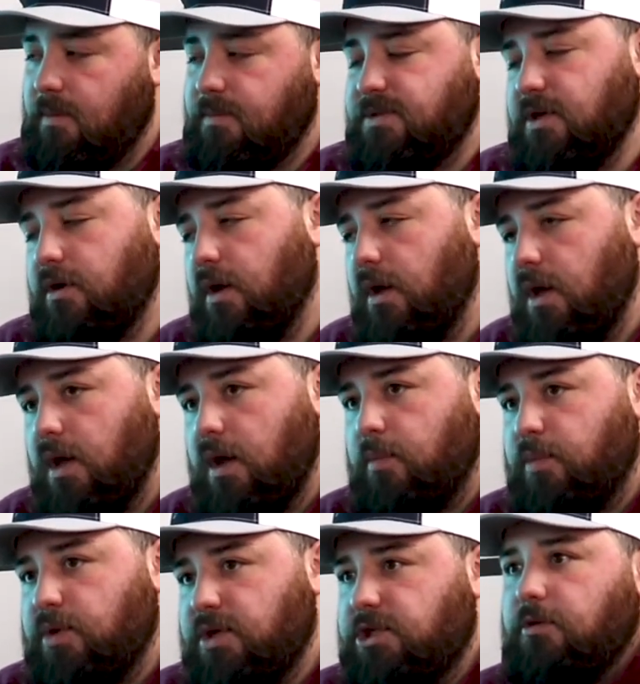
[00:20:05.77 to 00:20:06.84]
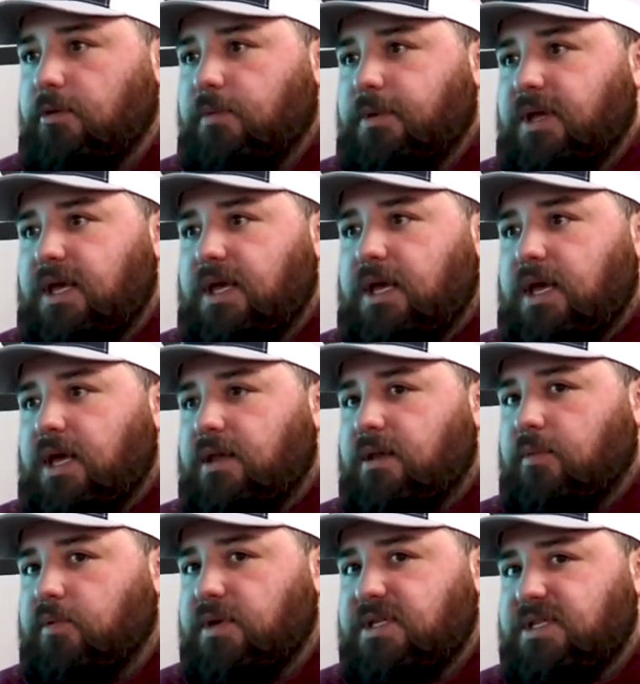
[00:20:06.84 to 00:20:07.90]
So presumably, in the
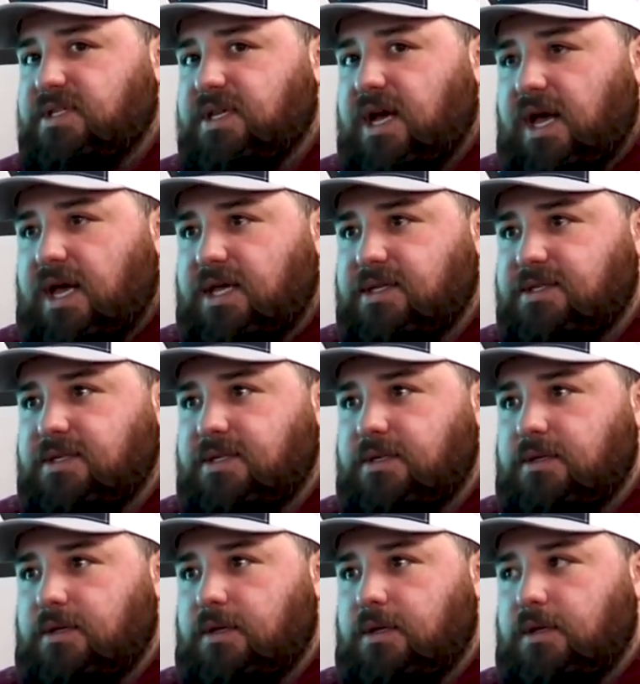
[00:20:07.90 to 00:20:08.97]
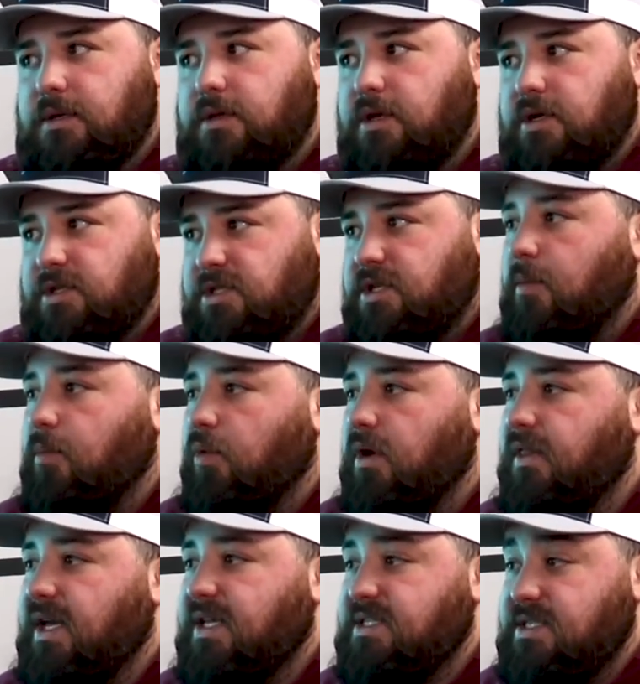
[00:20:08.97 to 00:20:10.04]
police's eyes, there's someone
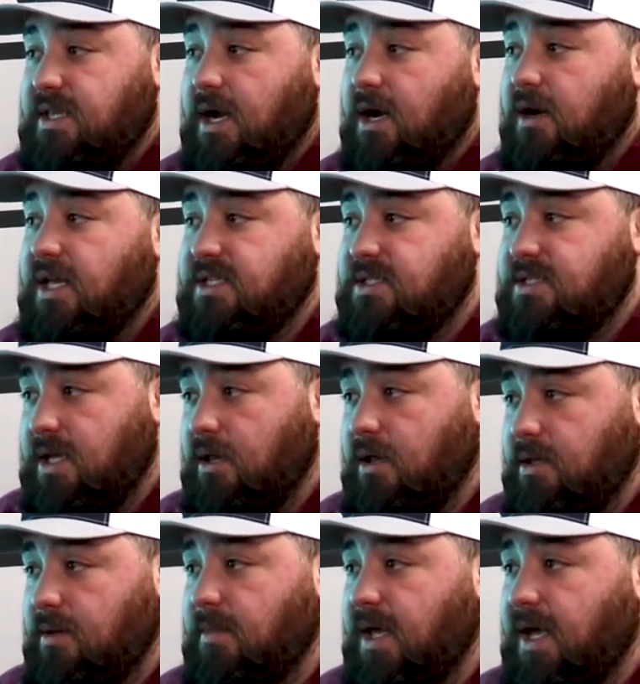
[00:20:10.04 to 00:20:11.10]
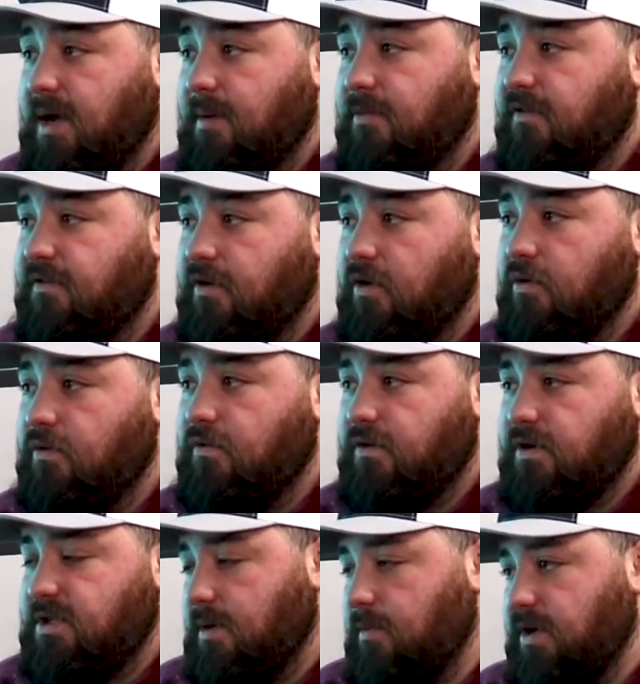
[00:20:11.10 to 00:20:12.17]
that's there that's telling them to hang up the phone for
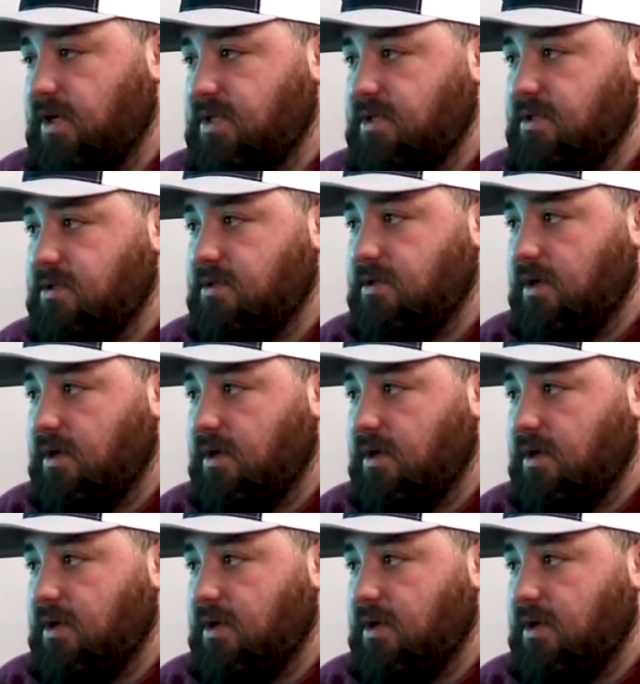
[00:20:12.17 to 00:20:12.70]
some reason.